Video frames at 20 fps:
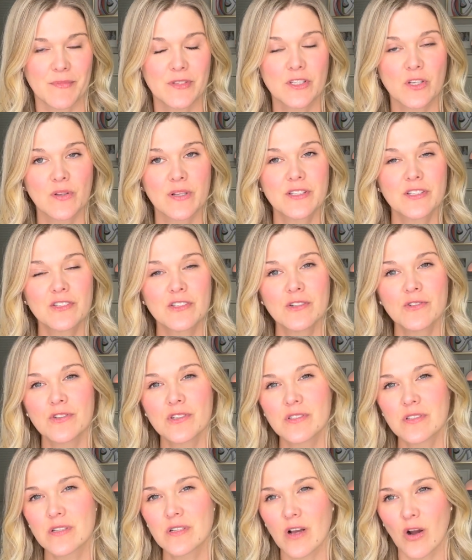So let's do
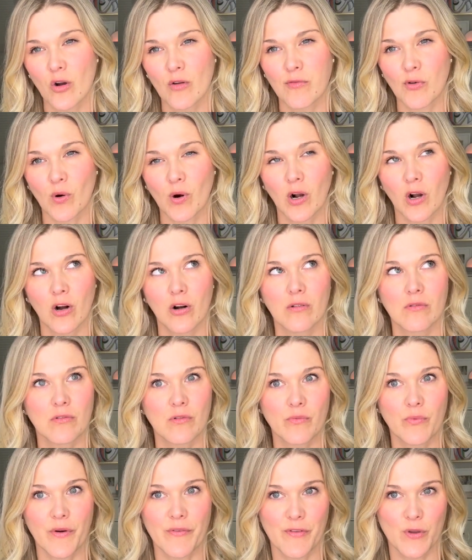just an overall
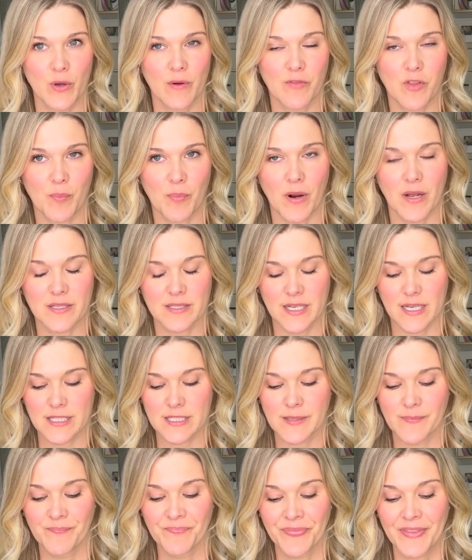review of the
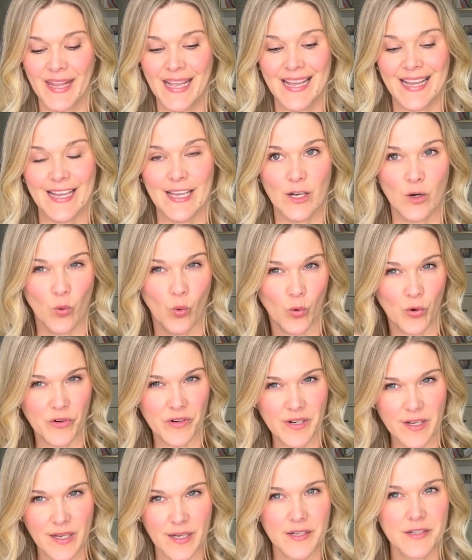process. In order
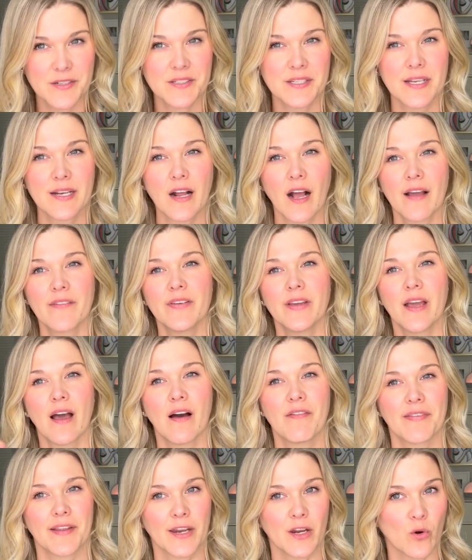to understand IVF
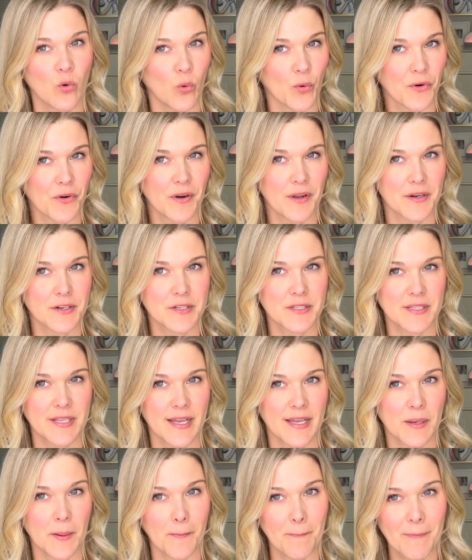and in order to
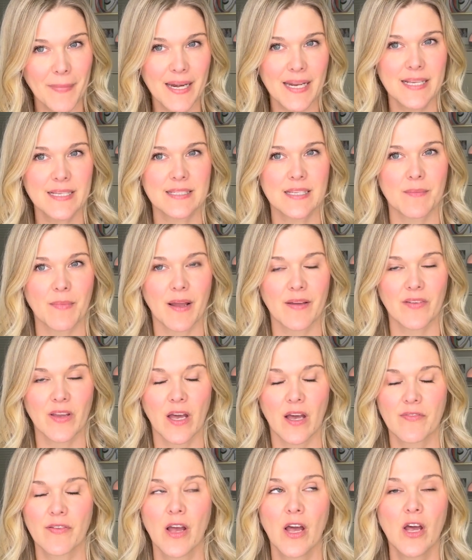understand mini stim
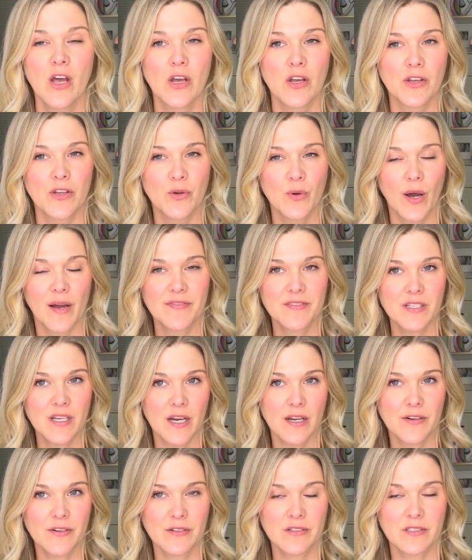IVF, you have to
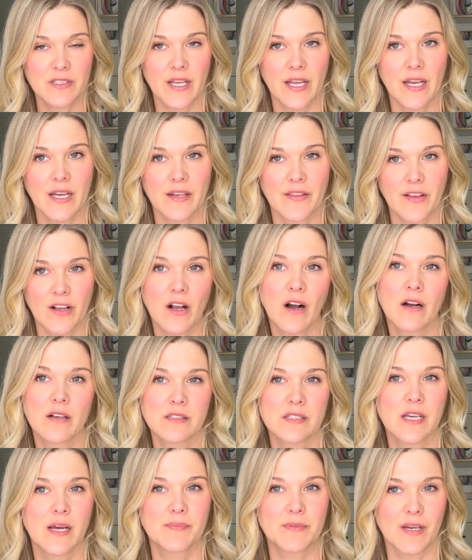understand the
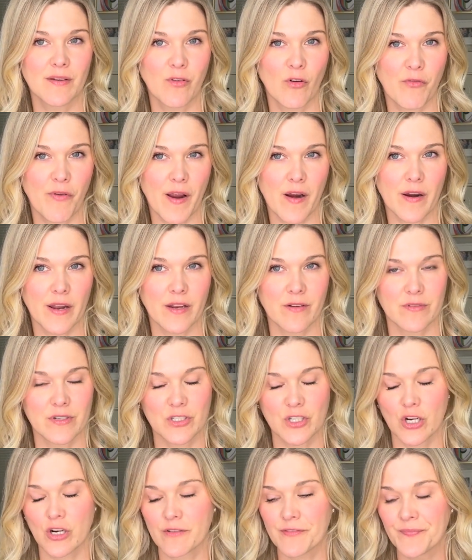concept of ovarian
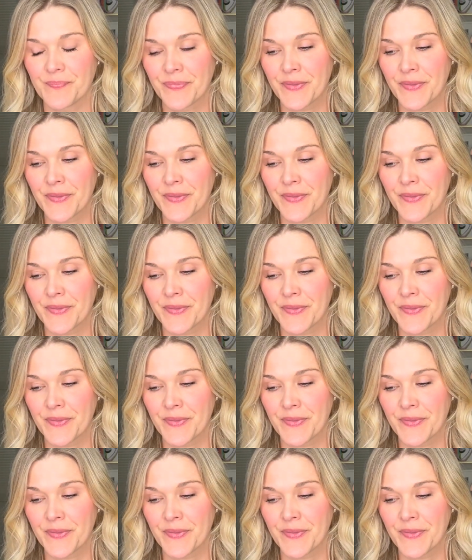reserve.